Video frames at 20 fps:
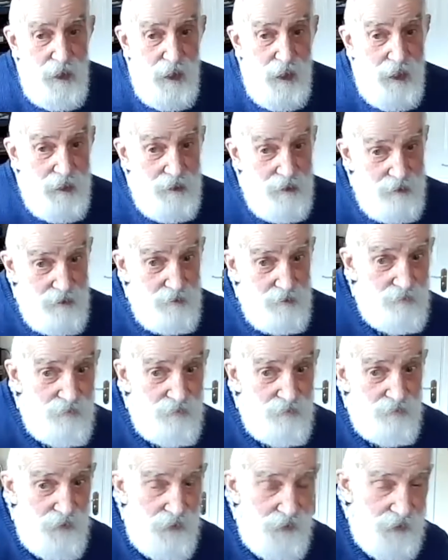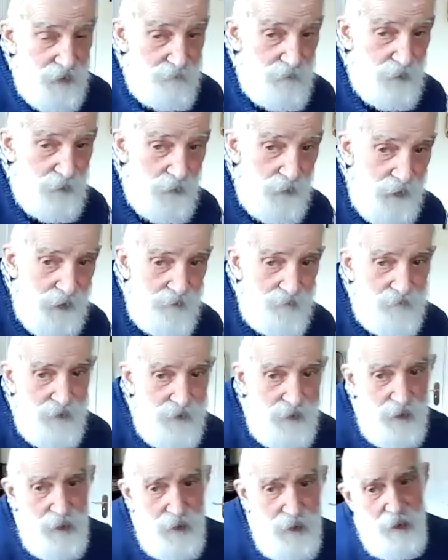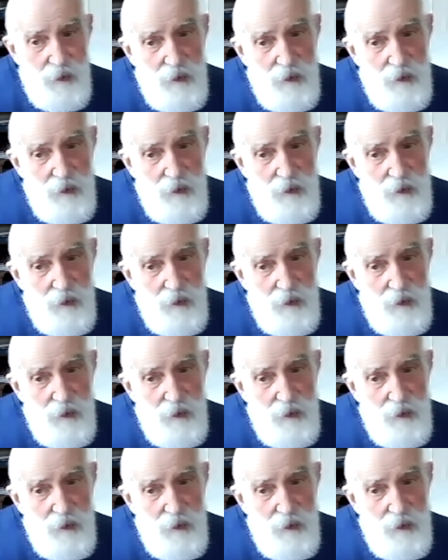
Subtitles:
and furthermore, every